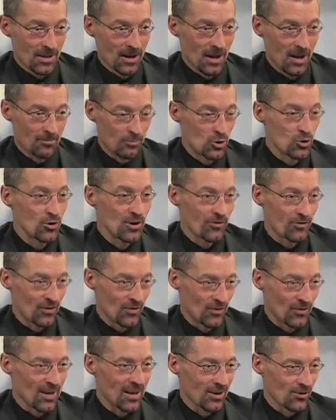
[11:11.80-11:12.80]
um, two
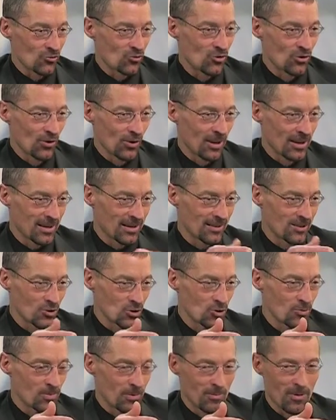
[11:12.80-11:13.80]
different things. You know, like in the
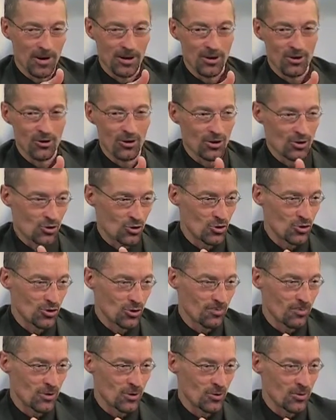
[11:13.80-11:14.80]
supermarket, you can
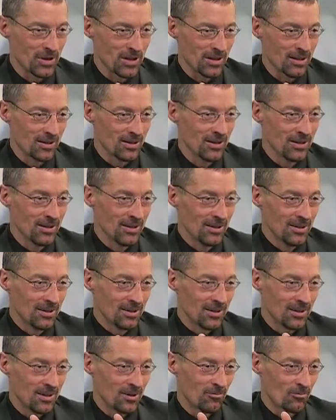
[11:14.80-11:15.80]
choose between
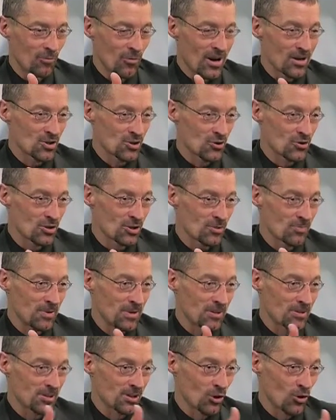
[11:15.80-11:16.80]
um, Rice
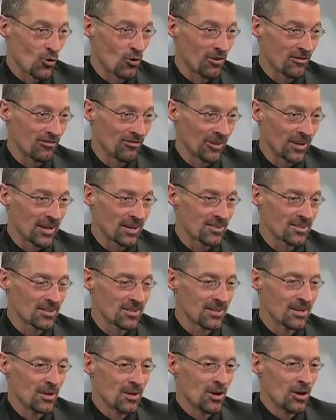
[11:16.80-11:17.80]
Krispies and cornflakes.
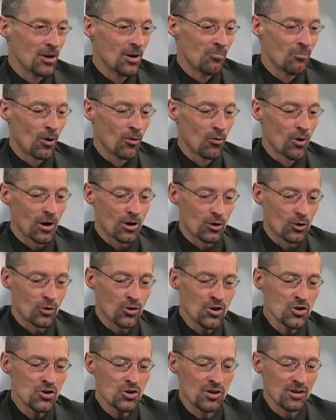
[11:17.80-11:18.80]
But what
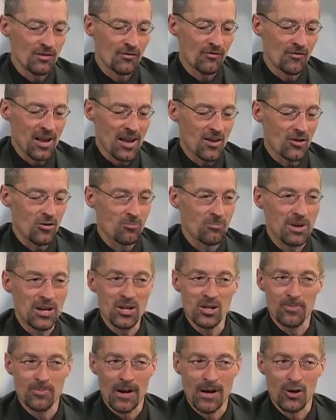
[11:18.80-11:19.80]
Christian faith
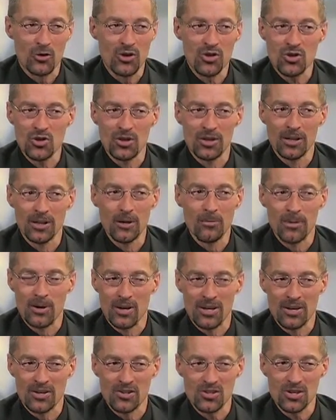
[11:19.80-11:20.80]
means by Christian
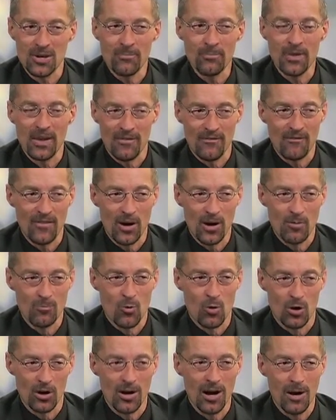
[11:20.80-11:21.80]
liberty is something far
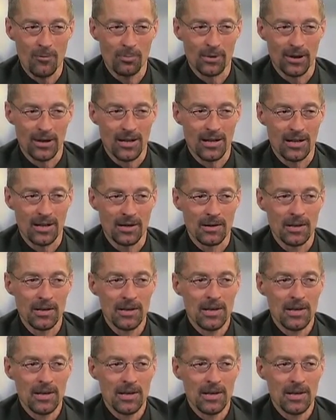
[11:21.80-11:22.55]
more complicated.